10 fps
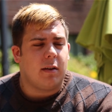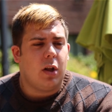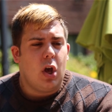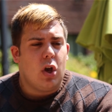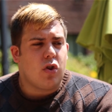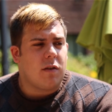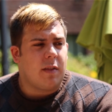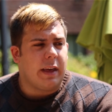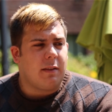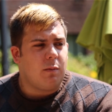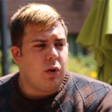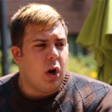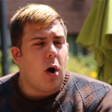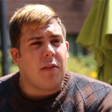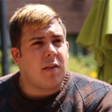and just like, you
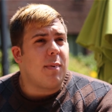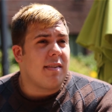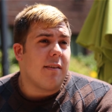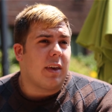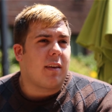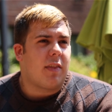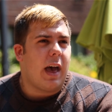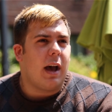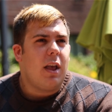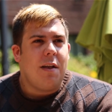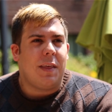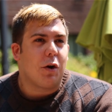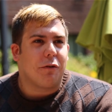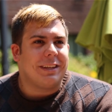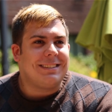know, all the specifics that they
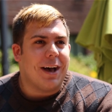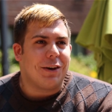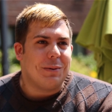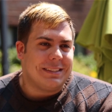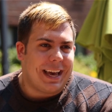don't really tell you in